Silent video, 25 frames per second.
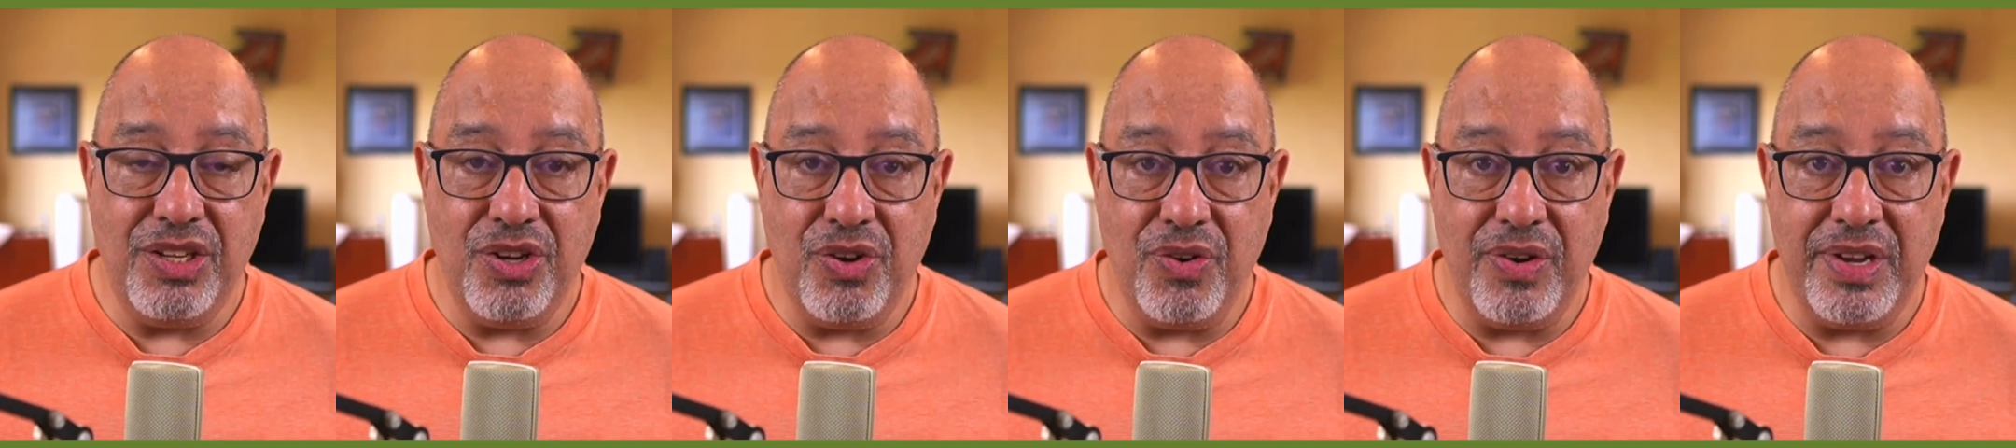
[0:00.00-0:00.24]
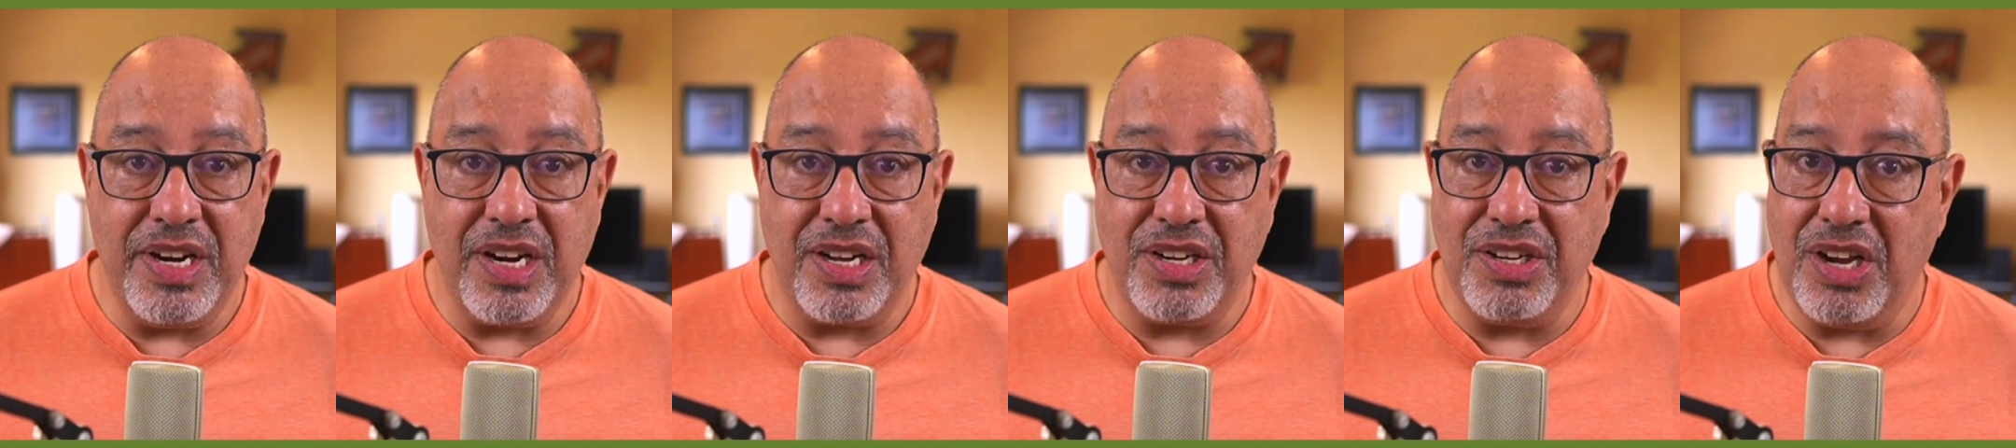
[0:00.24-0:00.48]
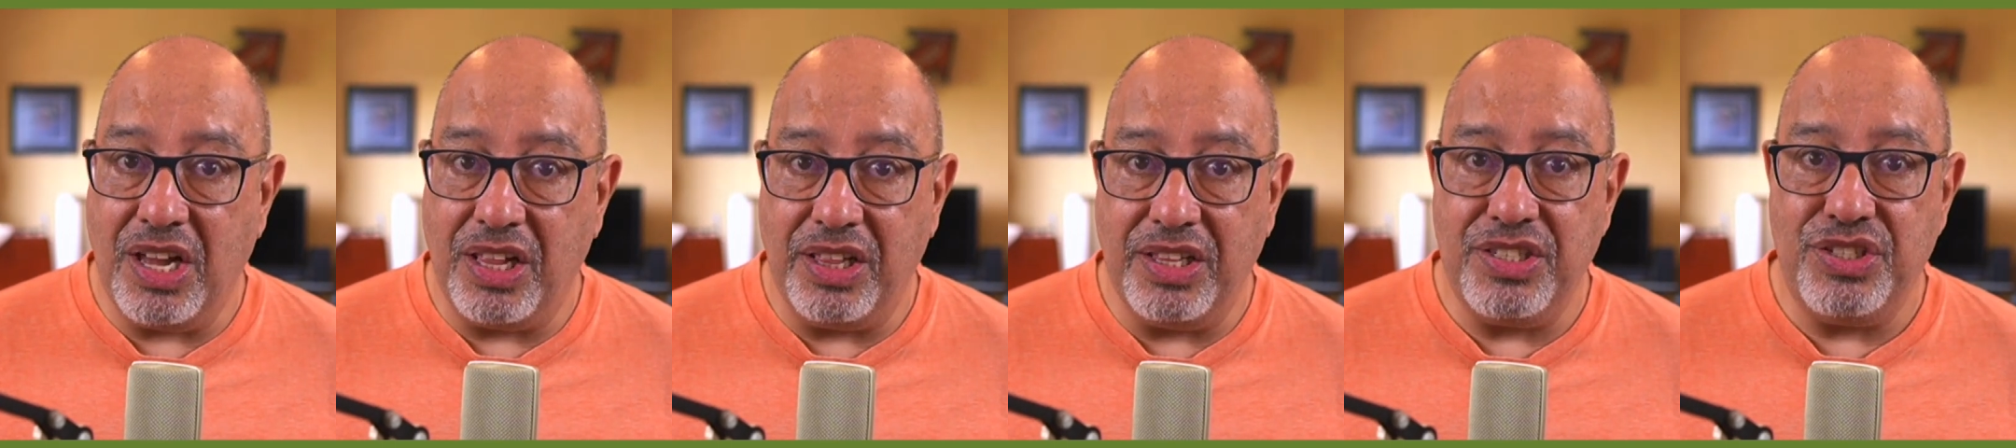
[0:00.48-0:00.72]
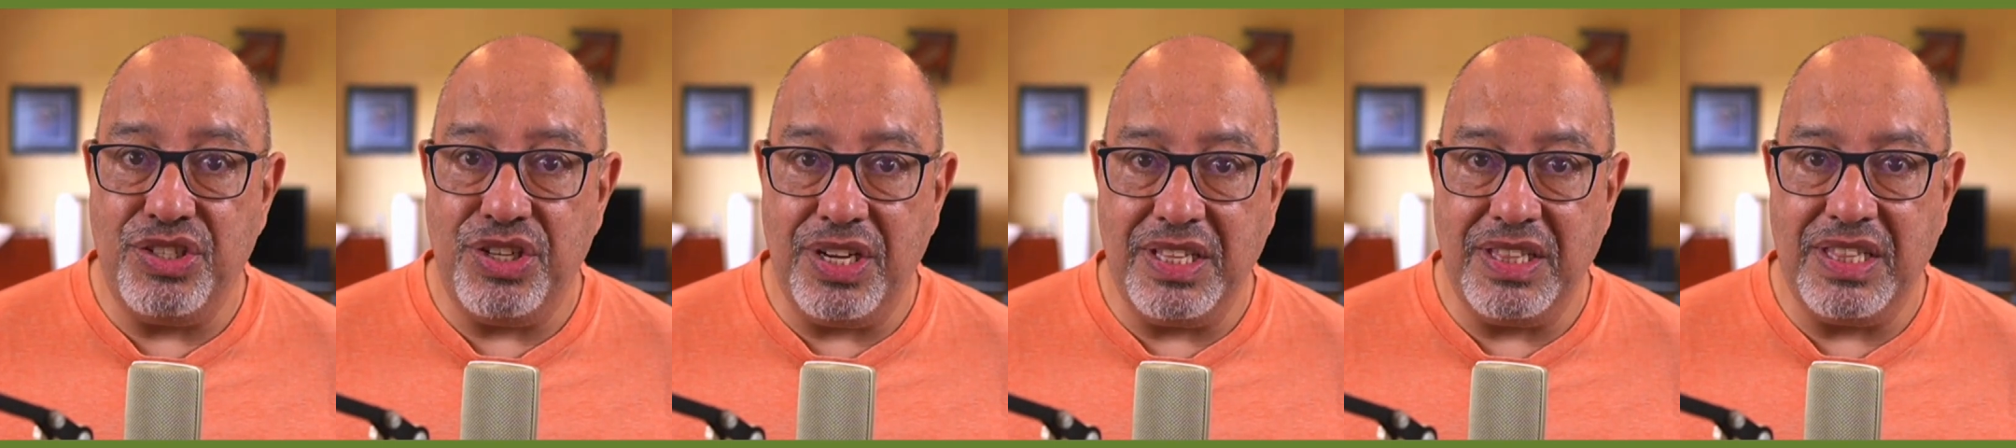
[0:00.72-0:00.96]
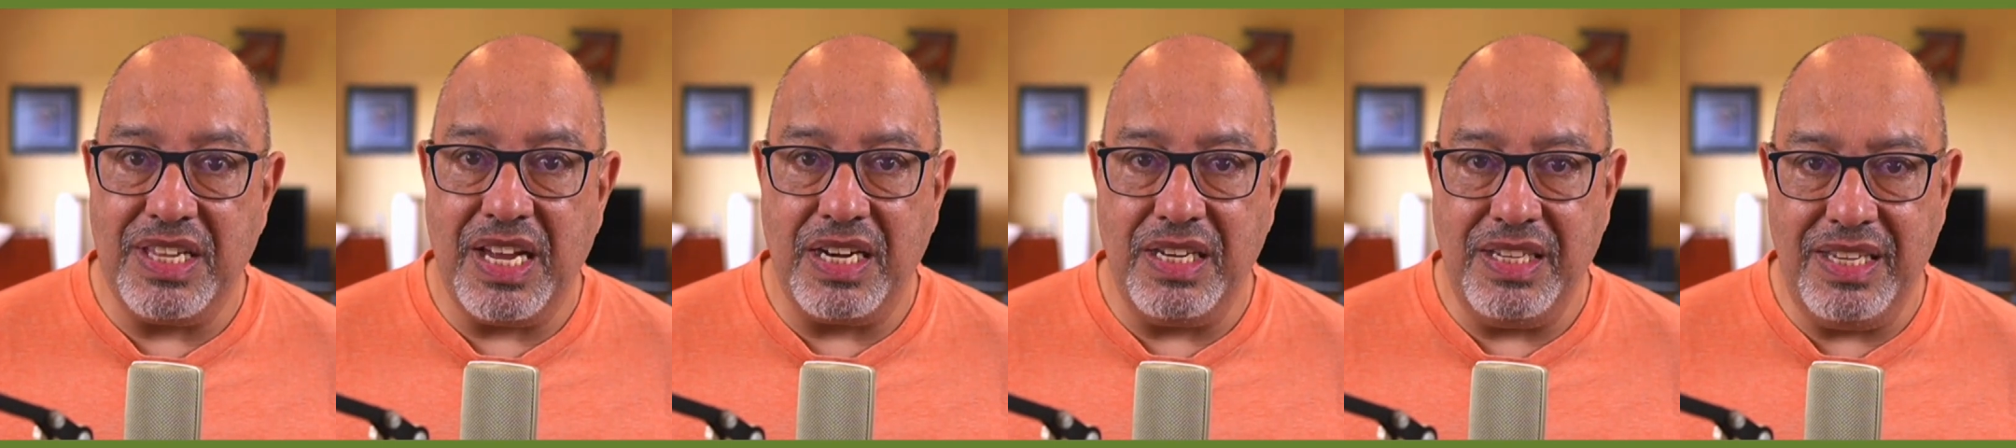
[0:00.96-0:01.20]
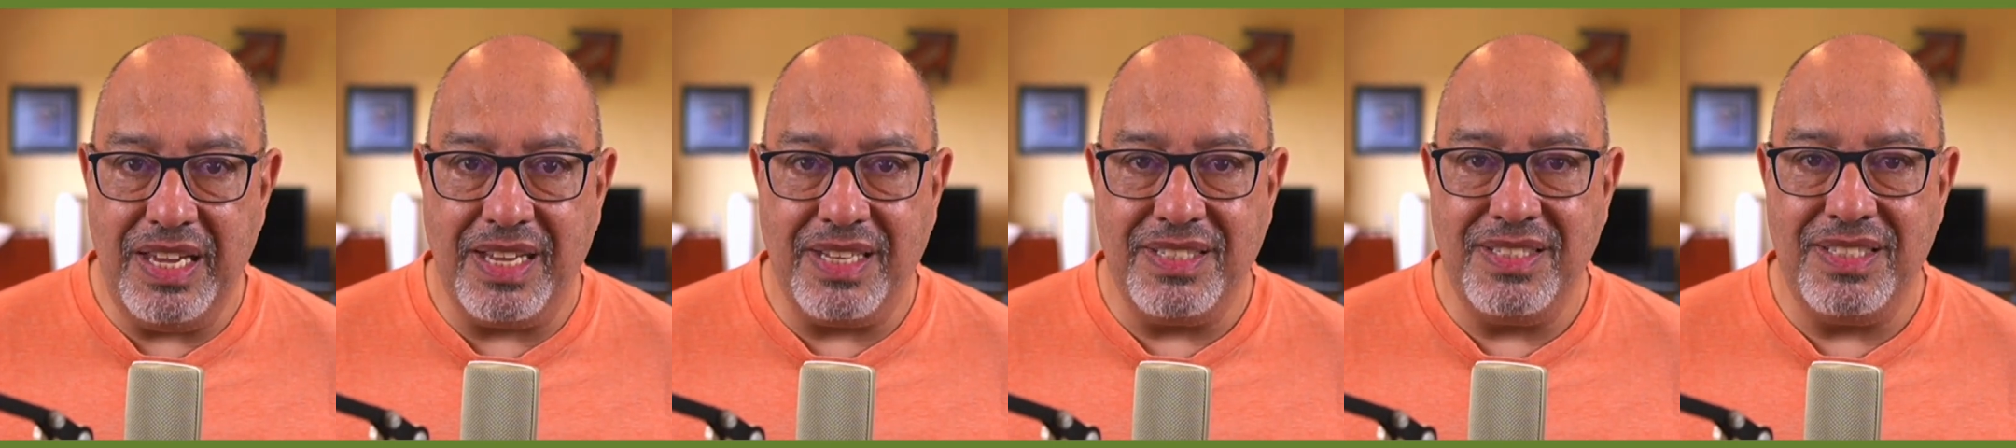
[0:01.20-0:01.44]
you in acknowledging
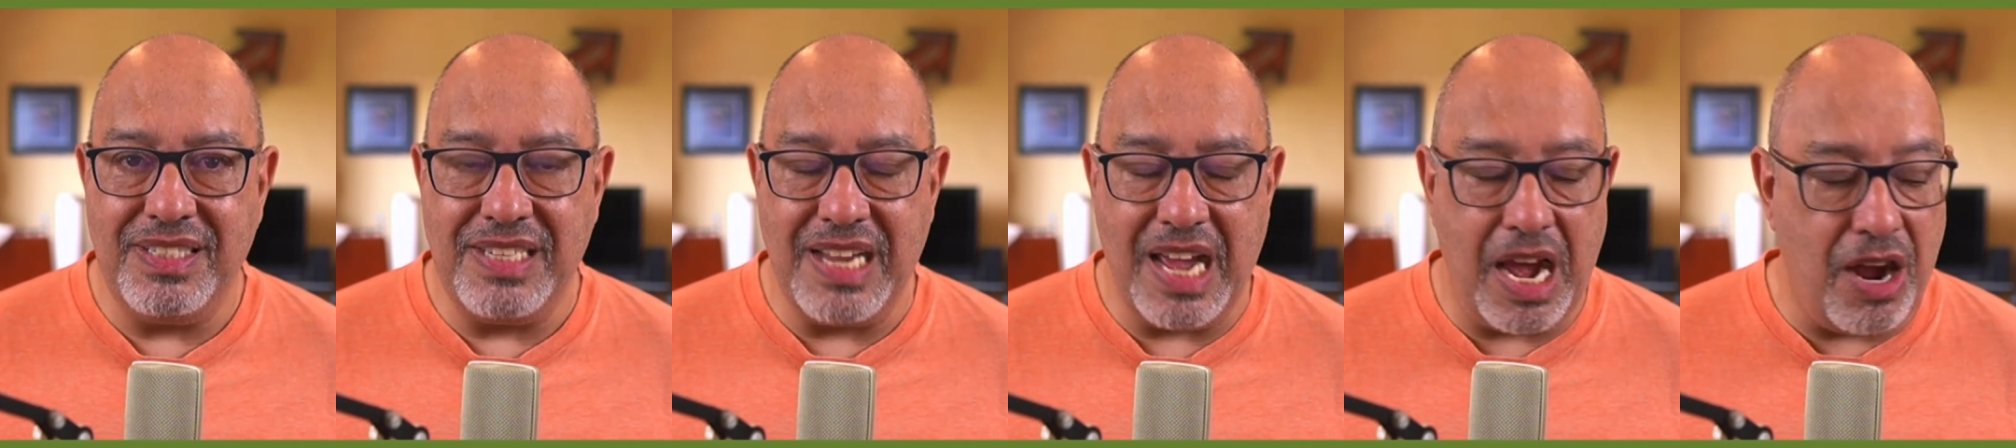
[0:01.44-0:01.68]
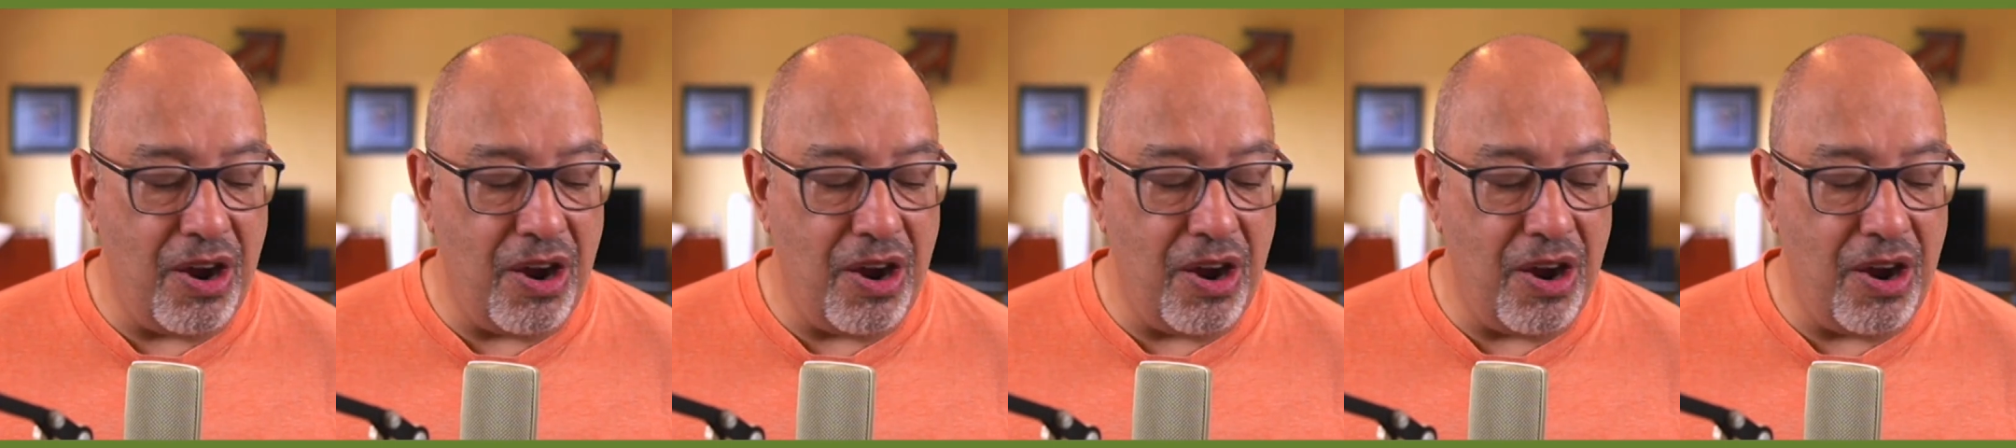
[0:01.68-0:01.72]
that, yes,